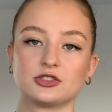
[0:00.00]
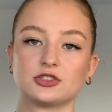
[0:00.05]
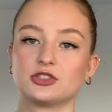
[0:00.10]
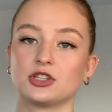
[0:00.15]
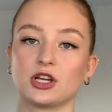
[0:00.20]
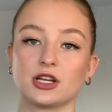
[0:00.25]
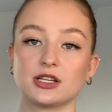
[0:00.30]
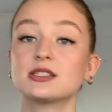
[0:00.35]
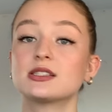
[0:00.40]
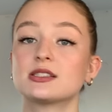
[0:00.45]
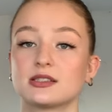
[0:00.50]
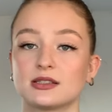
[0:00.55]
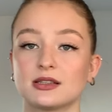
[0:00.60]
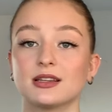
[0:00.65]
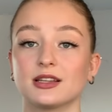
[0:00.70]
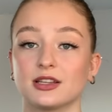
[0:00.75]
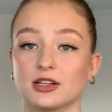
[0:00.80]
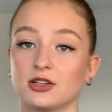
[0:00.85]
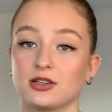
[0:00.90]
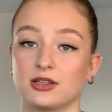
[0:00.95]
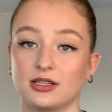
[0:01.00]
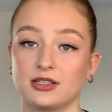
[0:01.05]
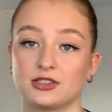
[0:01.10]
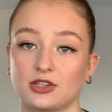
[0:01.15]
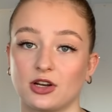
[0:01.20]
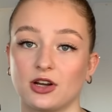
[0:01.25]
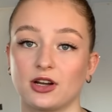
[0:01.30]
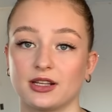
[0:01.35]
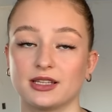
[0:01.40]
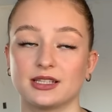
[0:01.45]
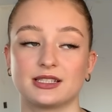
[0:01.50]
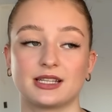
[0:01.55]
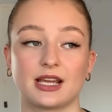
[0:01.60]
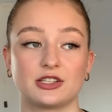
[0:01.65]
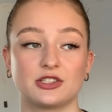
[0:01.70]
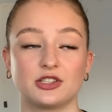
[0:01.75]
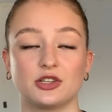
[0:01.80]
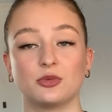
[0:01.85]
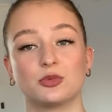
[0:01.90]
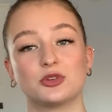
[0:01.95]
just literally starting the
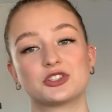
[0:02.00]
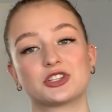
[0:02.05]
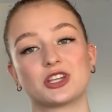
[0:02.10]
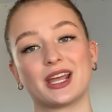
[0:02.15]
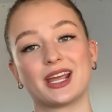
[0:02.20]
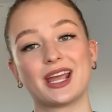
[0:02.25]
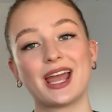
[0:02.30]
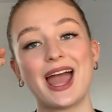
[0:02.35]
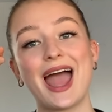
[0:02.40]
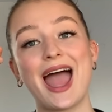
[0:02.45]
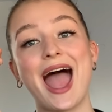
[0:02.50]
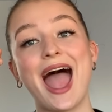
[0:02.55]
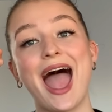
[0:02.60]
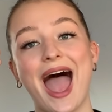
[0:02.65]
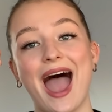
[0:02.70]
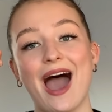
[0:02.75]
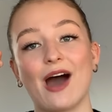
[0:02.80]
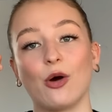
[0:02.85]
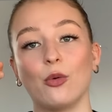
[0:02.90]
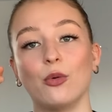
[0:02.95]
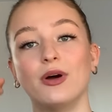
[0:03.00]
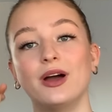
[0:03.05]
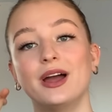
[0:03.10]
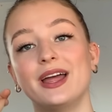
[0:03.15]
tattoo, which, like, ow,